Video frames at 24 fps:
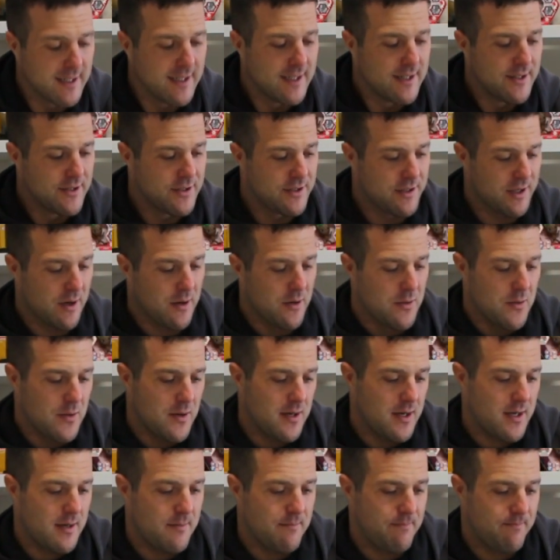
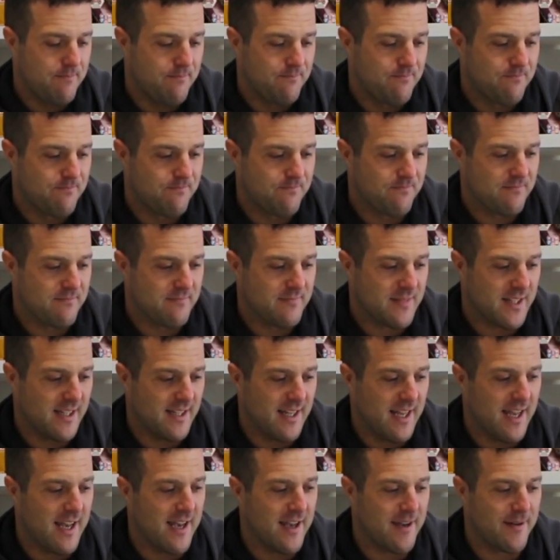So, yeah.